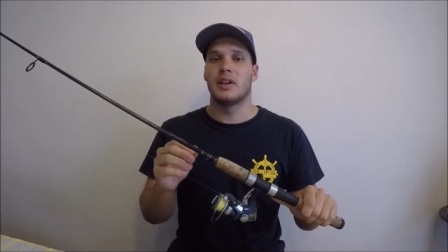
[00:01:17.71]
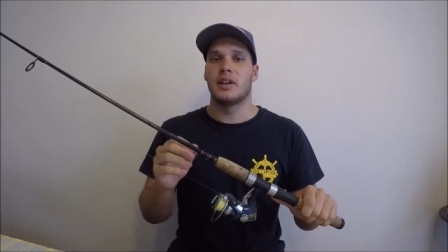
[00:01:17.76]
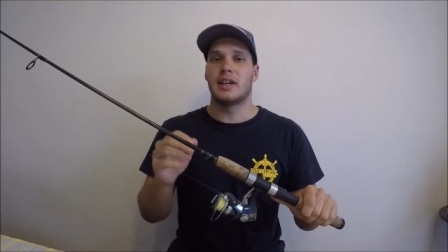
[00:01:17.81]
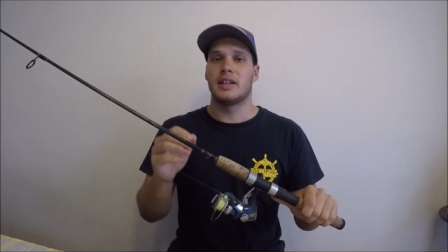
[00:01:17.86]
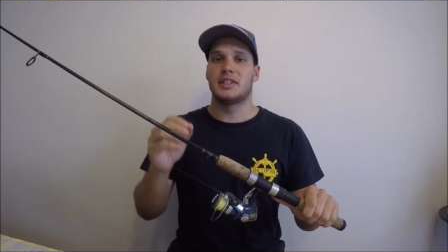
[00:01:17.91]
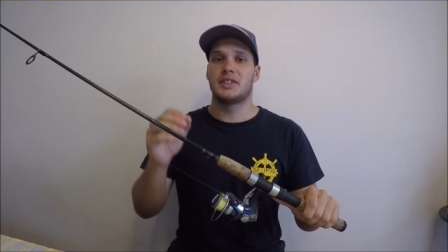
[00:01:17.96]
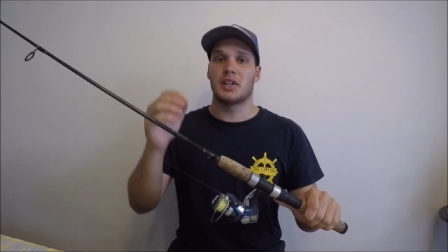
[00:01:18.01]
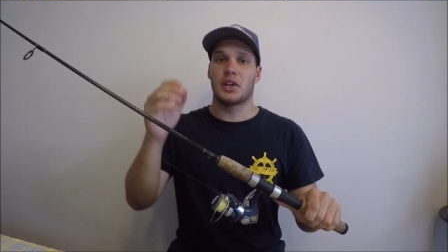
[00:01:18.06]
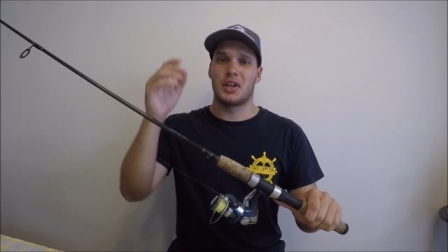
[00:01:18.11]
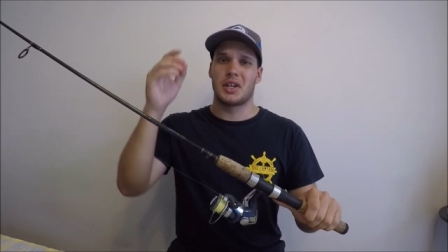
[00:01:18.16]

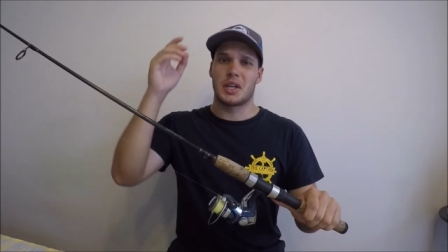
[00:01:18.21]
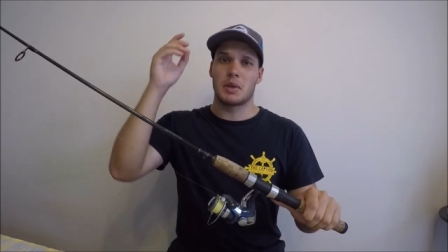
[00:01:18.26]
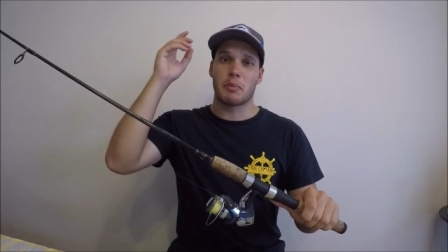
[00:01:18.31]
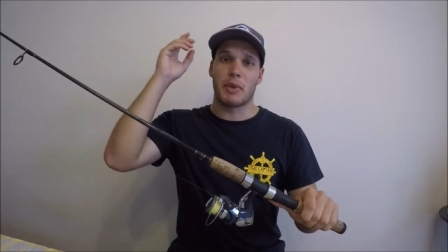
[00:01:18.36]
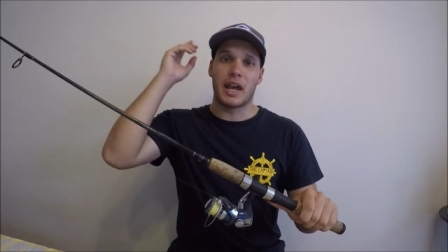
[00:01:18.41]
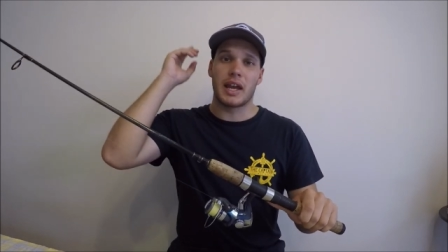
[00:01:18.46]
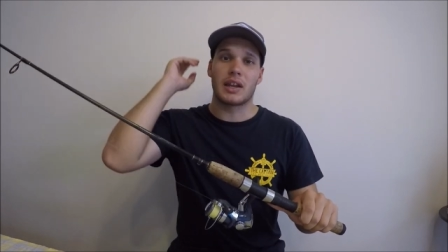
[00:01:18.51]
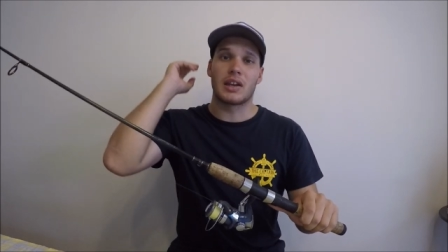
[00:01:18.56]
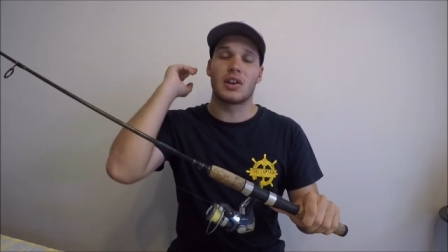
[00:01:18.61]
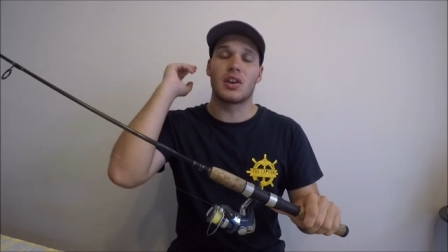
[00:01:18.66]
is so you can
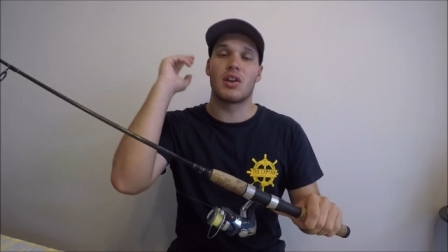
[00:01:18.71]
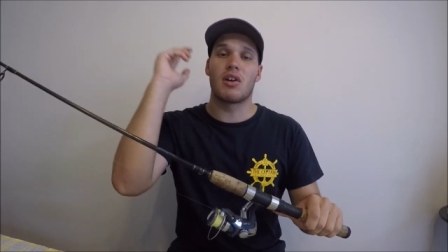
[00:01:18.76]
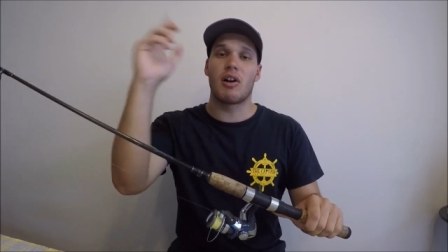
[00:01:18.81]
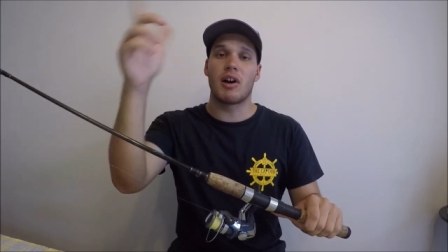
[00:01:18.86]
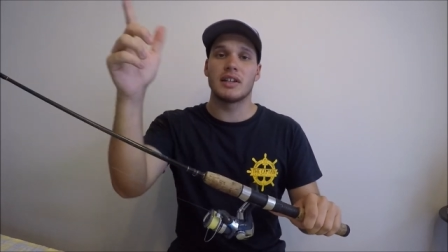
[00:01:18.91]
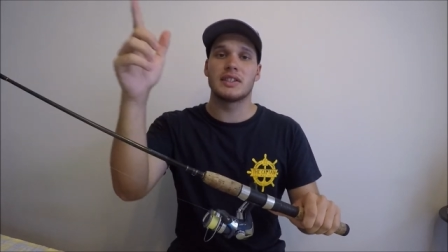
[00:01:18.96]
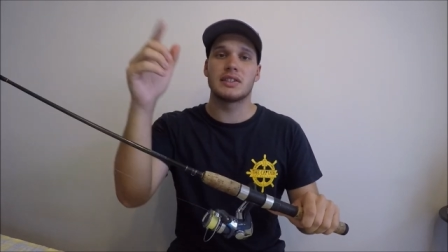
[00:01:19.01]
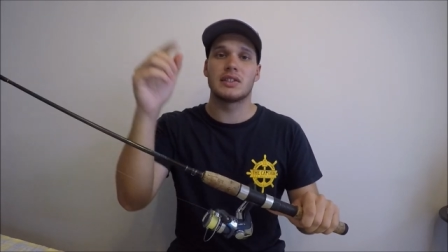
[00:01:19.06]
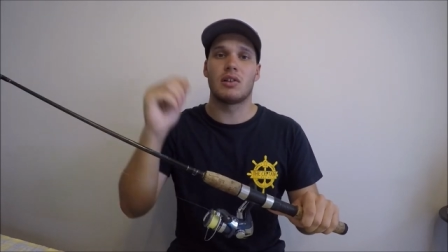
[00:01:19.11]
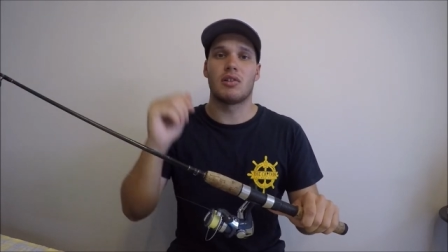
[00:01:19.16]
make
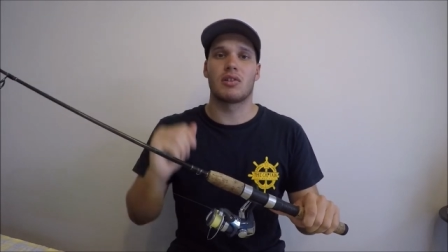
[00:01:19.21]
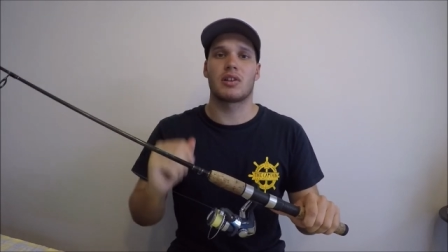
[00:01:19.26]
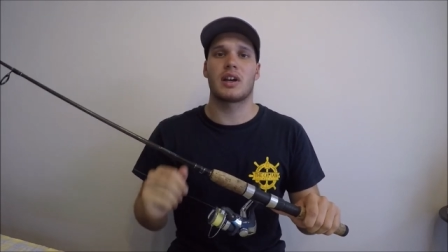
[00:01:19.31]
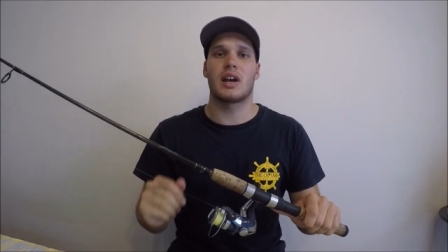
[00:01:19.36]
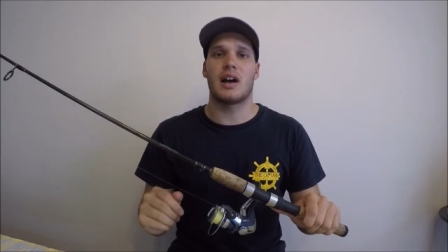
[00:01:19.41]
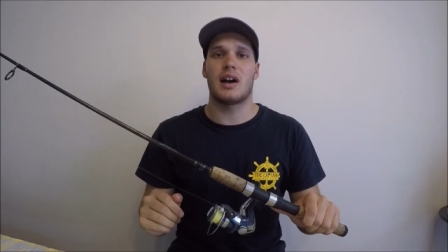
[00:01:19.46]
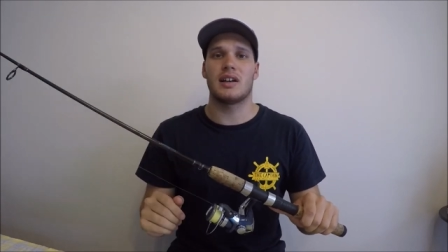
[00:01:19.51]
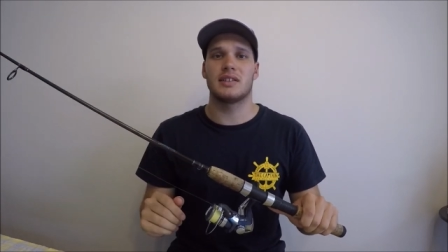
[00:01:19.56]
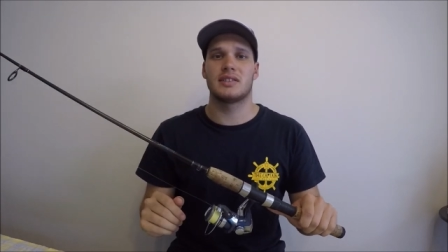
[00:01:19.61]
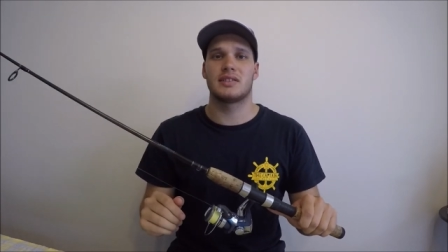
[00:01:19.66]
nice long
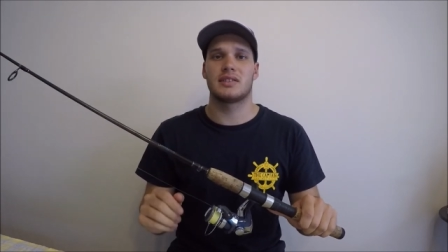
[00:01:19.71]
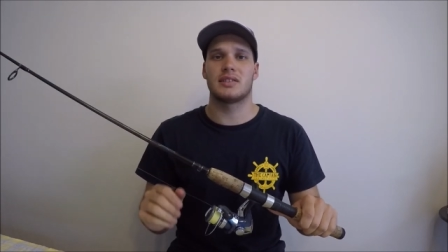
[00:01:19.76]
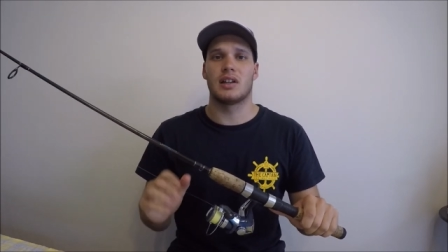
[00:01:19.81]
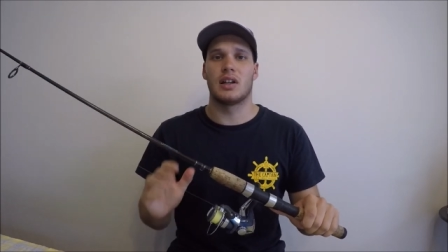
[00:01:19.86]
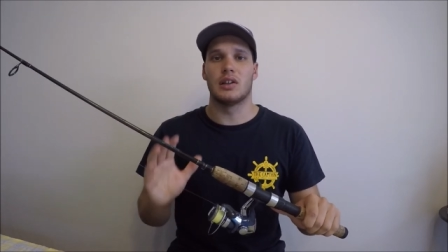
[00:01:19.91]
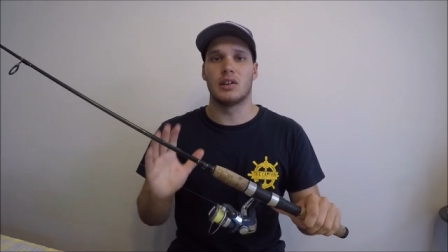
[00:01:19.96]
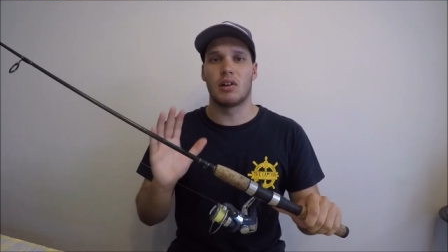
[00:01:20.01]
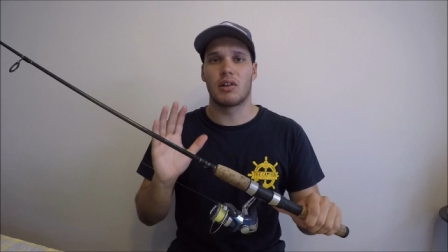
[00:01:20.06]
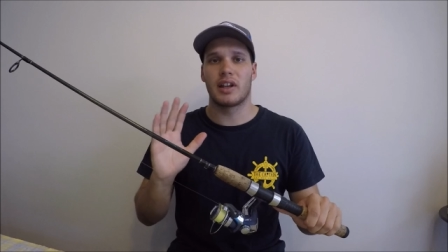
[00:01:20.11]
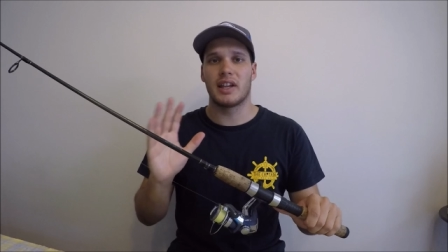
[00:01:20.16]
casts a
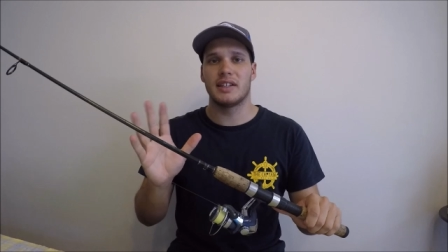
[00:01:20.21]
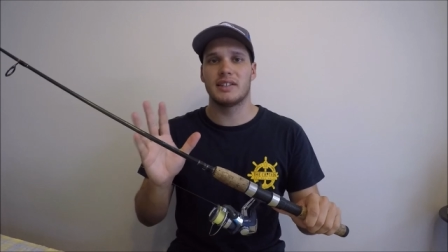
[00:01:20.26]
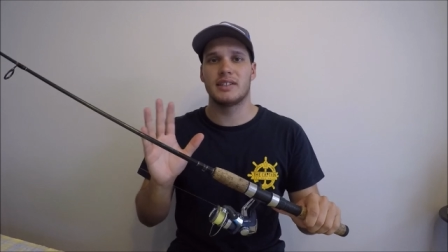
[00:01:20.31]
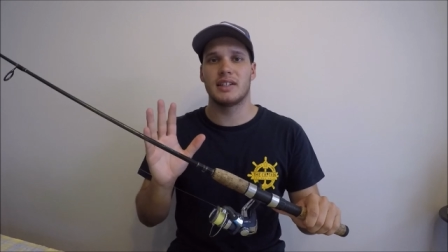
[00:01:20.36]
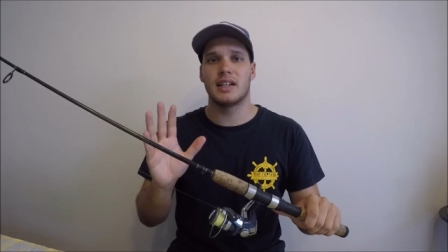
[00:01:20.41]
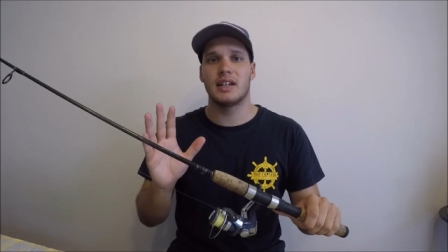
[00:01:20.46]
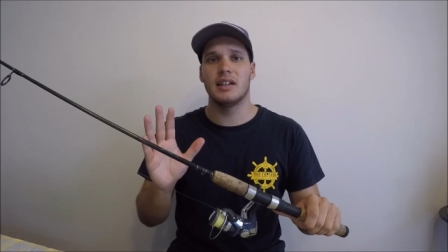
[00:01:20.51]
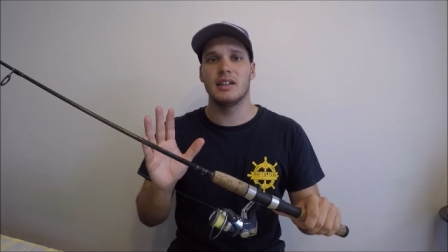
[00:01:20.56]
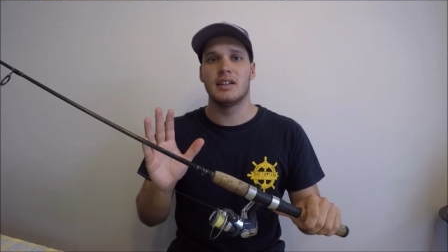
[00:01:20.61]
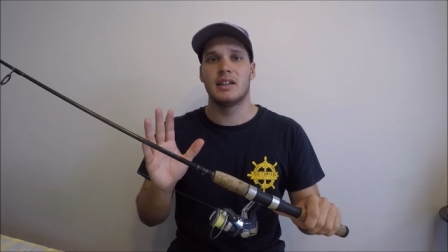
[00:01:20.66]
lot
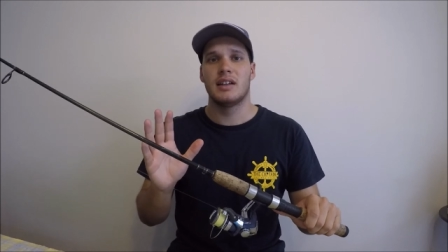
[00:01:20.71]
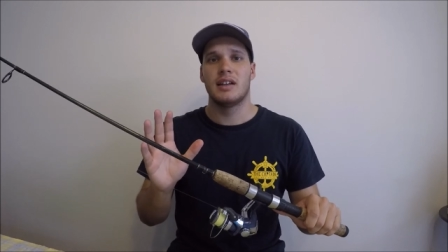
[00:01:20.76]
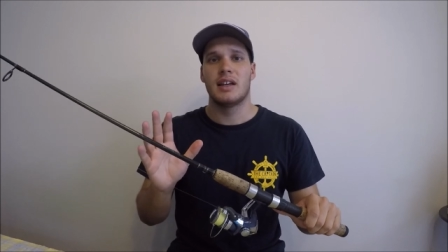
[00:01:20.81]
easier.